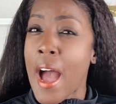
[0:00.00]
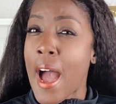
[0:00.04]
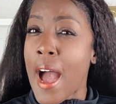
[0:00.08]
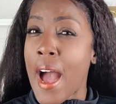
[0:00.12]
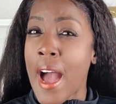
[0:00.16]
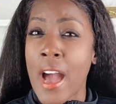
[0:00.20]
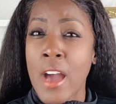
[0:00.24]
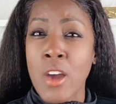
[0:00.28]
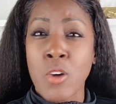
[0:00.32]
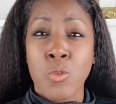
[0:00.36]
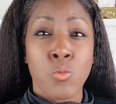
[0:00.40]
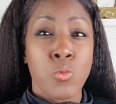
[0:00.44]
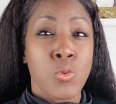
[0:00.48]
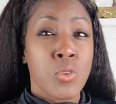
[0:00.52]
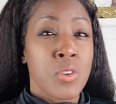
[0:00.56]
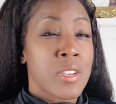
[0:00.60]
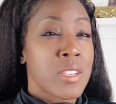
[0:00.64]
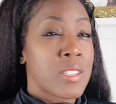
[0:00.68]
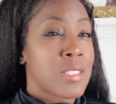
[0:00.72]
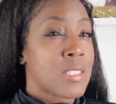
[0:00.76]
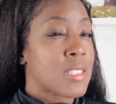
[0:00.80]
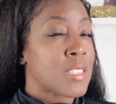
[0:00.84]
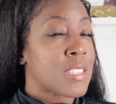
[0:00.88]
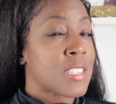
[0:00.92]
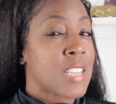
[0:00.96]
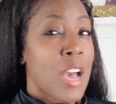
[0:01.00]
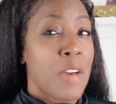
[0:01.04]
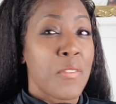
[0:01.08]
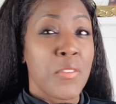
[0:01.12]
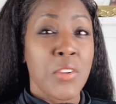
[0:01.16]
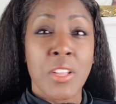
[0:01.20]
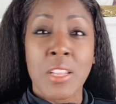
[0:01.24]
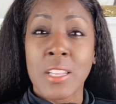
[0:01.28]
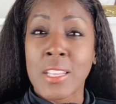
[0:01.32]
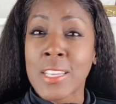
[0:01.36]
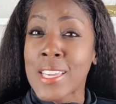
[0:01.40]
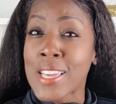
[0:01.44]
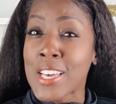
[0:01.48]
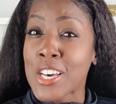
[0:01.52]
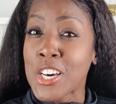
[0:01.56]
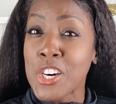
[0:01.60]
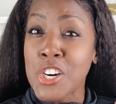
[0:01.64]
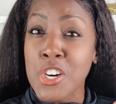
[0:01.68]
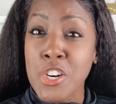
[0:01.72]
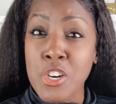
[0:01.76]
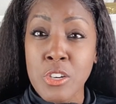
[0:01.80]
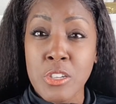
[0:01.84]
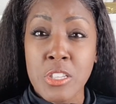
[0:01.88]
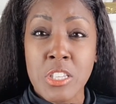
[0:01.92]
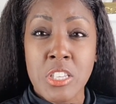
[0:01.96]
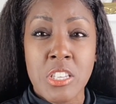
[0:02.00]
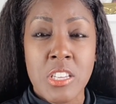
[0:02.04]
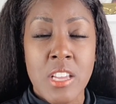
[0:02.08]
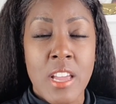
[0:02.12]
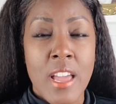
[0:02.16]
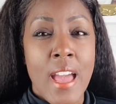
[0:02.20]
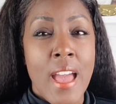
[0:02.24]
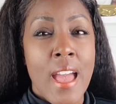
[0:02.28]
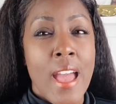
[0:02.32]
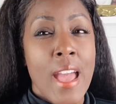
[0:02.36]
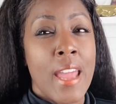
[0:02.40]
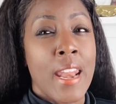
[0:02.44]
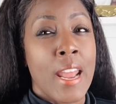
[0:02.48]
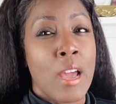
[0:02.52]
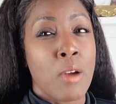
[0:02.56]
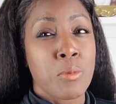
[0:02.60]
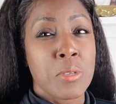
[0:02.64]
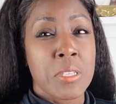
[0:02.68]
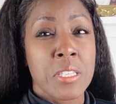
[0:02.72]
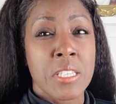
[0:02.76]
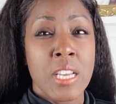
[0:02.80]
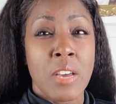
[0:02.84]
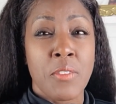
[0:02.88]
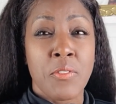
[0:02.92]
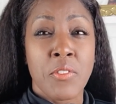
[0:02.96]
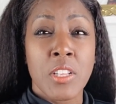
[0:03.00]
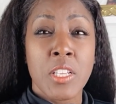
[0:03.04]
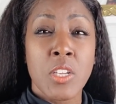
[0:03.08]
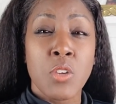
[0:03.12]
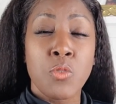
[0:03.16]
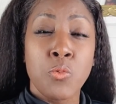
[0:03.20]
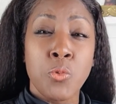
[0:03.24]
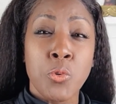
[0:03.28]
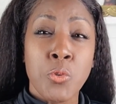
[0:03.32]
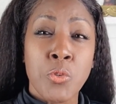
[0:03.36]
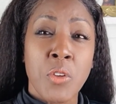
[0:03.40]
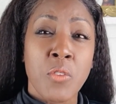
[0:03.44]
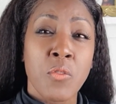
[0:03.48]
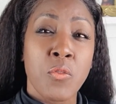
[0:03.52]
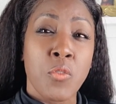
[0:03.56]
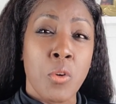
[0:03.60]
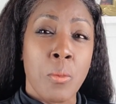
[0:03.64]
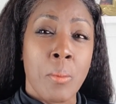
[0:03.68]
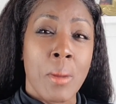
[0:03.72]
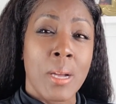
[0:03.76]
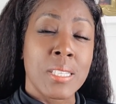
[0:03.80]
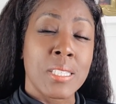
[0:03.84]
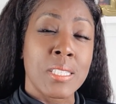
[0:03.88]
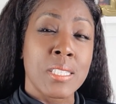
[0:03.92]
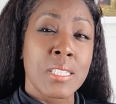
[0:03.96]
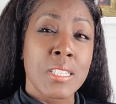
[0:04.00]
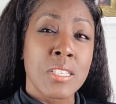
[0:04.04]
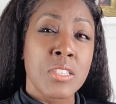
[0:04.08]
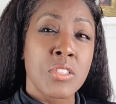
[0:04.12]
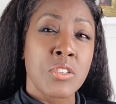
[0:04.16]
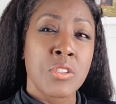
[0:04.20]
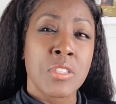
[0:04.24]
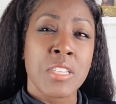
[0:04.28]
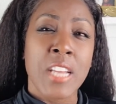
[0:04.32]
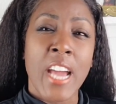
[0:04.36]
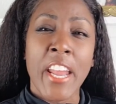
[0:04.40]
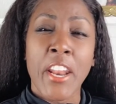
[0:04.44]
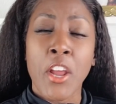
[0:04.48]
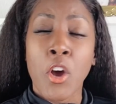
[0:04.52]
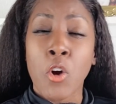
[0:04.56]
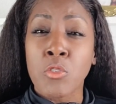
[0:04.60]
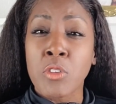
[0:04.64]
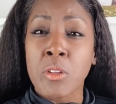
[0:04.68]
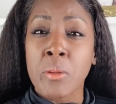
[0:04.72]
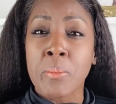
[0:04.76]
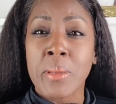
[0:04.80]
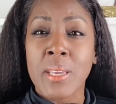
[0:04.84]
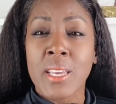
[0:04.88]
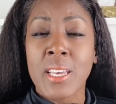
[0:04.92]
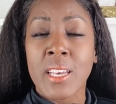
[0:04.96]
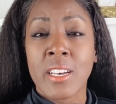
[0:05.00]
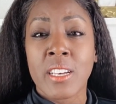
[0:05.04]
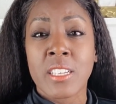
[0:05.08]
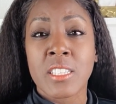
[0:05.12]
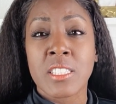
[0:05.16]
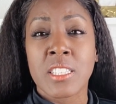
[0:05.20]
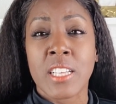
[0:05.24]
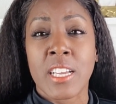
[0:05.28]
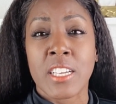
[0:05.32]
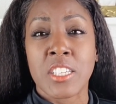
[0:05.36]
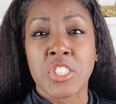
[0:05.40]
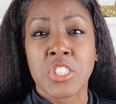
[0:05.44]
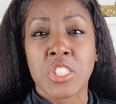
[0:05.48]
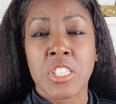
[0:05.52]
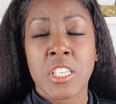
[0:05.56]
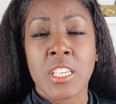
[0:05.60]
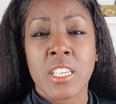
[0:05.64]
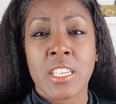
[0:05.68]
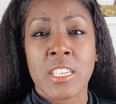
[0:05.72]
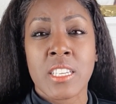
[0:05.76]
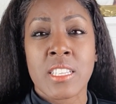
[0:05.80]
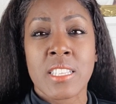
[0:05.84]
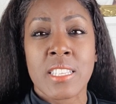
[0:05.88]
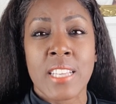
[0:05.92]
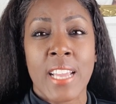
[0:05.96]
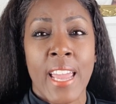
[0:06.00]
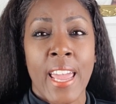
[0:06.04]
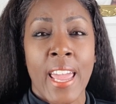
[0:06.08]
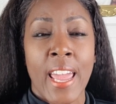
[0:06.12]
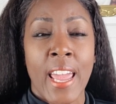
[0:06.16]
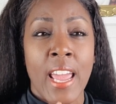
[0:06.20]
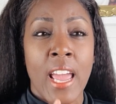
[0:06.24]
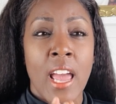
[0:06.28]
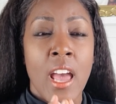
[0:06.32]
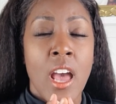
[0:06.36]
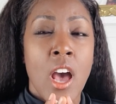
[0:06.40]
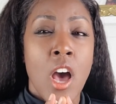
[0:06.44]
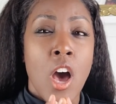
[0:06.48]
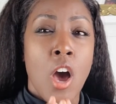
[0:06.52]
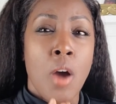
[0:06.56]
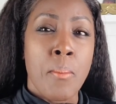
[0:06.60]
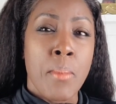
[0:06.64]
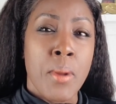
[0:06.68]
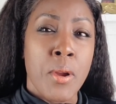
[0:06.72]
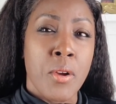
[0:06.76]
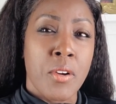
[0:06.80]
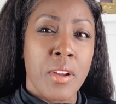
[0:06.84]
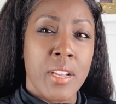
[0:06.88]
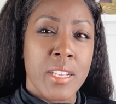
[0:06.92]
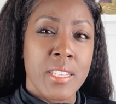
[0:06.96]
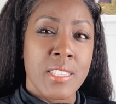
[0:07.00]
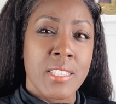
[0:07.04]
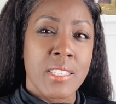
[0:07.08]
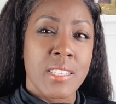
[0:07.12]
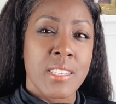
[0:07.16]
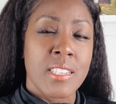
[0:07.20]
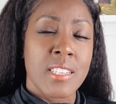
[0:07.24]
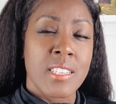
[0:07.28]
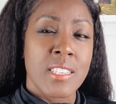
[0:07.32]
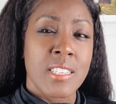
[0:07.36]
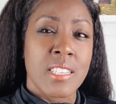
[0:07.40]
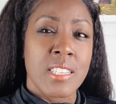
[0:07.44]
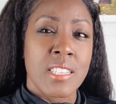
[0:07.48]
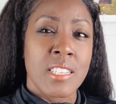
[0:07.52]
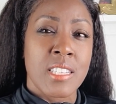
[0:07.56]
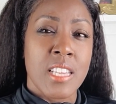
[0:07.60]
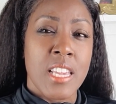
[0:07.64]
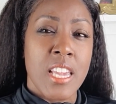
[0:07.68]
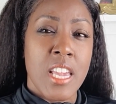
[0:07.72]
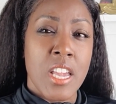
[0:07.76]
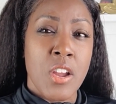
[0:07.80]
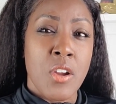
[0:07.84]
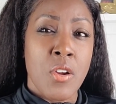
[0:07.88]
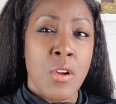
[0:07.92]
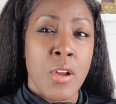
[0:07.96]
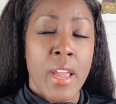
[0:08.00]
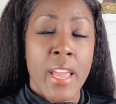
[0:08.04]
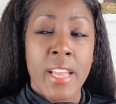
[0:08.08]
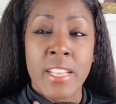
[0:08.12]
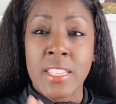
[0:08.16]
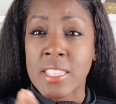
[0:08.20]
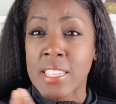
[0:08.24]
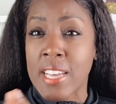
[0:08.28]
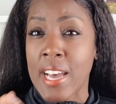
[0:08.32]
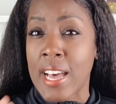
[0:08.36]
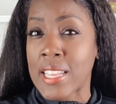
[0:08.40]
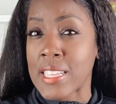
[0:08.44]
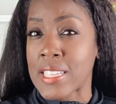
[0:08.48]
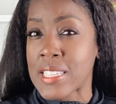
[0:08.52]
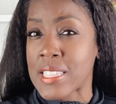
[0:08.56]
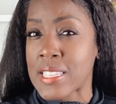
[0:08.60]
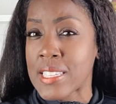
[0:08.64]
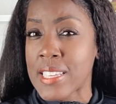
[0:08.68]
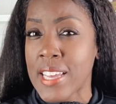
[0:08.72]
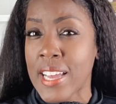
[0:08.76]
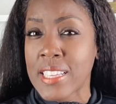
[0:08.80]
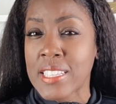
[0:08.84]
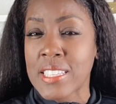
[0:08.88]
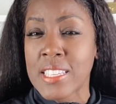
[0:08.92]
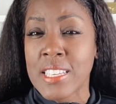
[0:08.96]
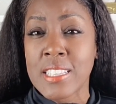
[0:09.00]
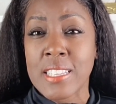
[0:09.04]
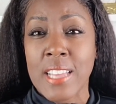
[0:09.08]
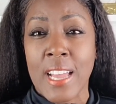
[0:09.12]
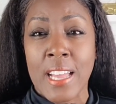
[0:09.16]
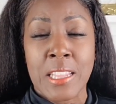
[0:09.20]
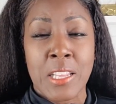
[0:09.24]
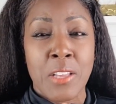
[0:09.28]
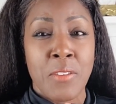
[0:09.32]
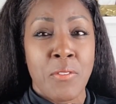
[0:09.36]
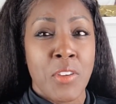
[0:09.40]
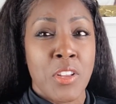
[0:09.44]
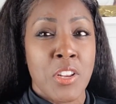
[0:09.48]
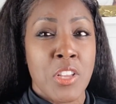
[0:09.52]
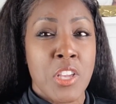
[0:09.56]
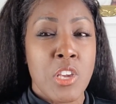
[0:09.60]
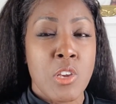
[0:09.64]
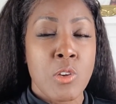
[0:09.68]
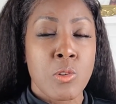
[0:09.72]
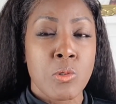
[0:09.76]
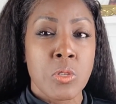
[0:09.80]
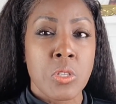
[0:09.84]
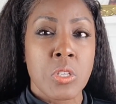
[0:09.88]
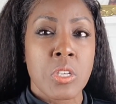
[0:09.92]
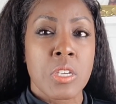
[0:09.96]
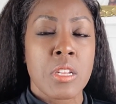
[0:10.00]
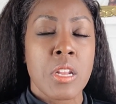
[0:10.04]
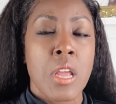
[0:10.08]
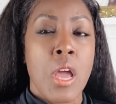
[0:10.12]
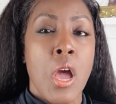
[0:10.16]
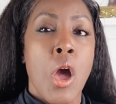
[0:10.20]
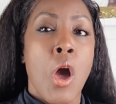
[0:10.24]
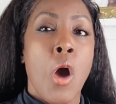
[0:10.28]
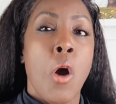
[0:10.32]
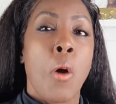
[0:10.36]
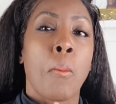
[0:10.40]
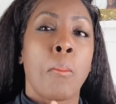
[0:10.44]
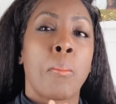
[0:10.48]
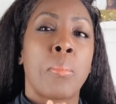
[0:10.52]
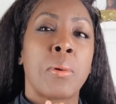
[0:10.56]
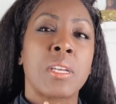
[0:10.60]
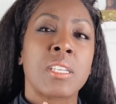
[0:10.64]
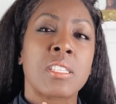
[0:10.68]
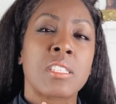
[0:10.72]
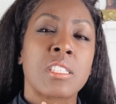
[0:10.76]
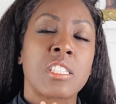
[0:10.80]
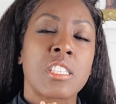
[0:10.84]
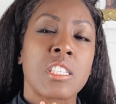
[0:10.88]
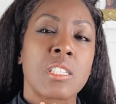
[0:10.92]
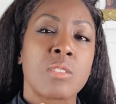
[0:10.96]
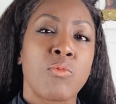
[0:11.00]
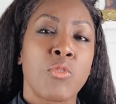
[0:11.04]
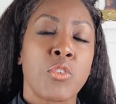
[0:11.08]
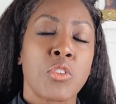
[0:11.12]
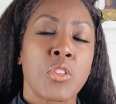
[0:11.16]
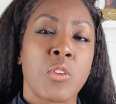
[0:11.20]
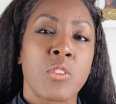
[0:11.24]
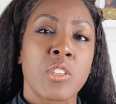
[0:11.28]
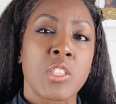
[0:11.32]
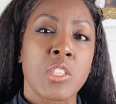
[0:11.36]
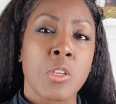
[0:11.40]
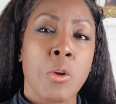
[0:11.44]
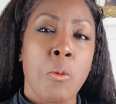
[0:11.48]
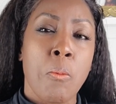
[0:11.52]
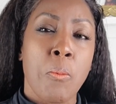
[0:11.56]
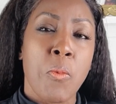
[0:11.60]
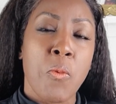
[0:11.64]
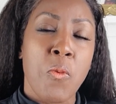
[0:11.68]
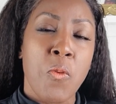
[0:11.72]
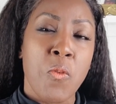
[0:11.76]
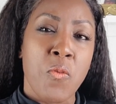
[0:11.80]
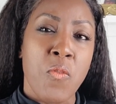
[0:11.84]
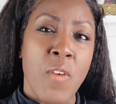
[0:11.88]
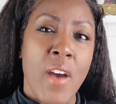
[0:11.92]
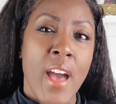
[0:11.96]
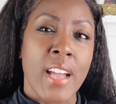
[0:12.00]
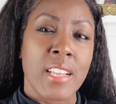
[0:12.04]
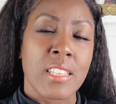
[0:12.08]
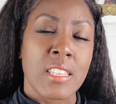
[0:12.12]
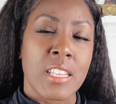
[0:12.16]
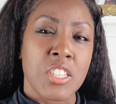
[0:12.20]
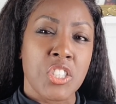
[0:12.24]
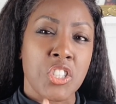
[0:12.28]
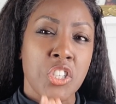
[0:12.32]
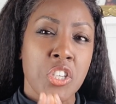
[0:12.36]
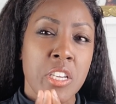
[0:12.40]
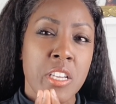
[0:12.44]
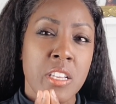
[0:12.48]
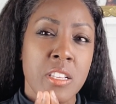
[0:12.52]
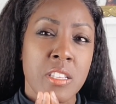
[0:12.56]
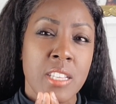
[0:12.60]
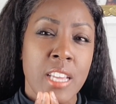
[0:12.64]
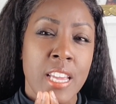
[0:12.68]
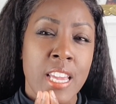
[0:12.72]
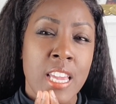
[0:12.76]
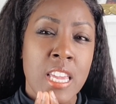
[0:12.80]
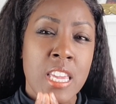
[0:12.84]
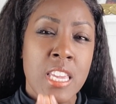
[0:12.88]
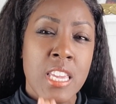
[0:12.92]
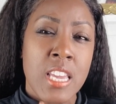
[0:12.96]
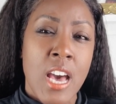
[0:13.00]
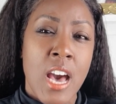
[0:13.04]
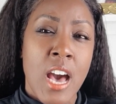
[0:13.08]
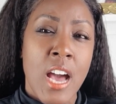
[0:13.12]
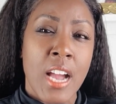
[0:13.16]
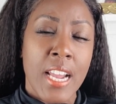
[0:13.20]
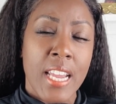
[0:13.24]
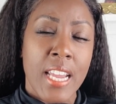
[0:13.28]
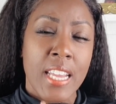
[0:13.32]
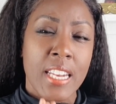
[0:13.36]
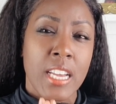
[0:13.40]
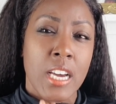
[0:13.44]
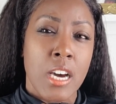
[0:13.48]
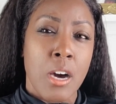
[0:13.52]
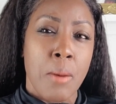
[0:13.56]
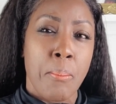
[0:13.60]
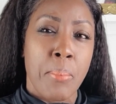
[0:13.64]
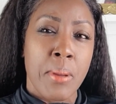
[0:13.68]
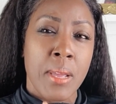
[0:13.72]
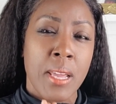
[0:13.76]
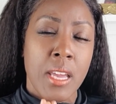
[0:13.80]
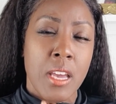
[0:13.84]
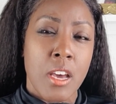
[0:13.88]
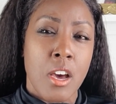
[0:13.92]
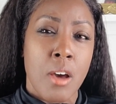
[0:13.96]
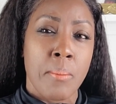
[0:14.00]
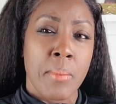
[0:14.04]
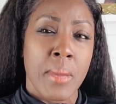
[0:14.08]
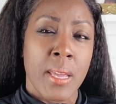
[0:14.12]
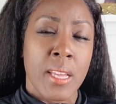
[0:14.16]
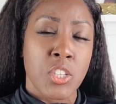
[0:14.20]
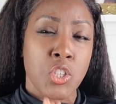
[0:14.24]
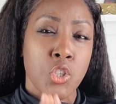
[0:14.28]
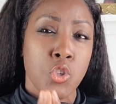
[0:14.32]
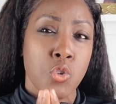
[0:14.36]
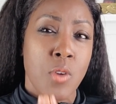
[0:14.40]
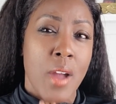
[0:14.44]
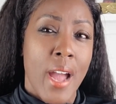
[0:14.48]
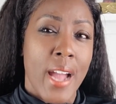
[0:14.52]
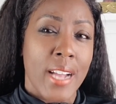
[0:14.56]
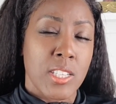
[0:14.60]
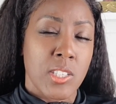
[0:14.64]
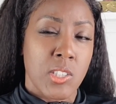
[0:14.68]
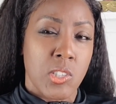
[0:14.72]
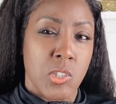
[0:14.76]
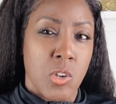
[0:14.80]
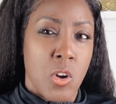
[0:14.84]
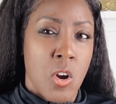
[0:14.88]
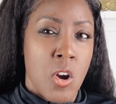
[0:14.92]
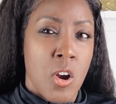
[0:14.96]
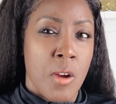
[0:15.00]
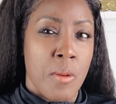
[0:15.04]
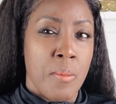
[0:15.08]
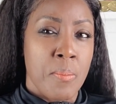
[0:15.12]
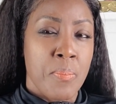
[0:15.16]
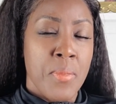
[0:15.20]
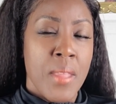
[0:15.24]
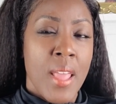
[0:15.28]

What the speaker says: I was definitely hooked, and I was definitely rooting for my sister, not only because that she is a American citizen here in Dallas, Texas. I live in Houston, but just for the simple fact that she is a young and up and coming track star.